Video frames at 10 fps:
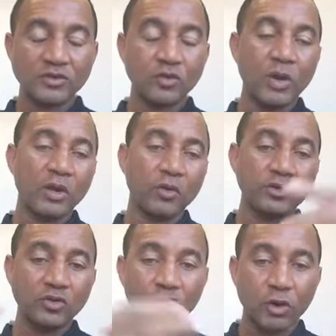So we're going
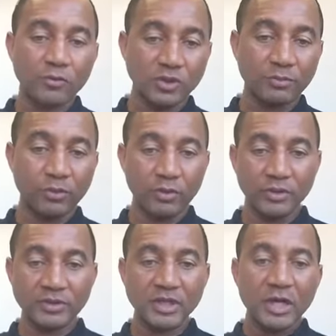to come to the
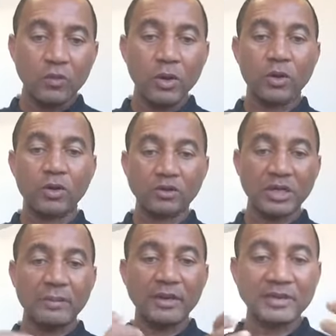point where we're going to
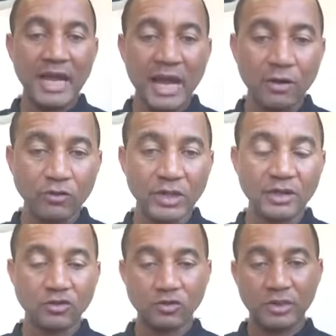talk about how you
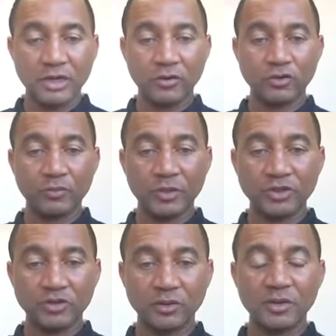can draw down on your
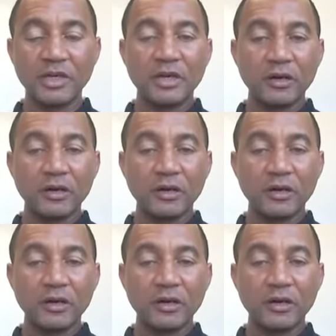pension,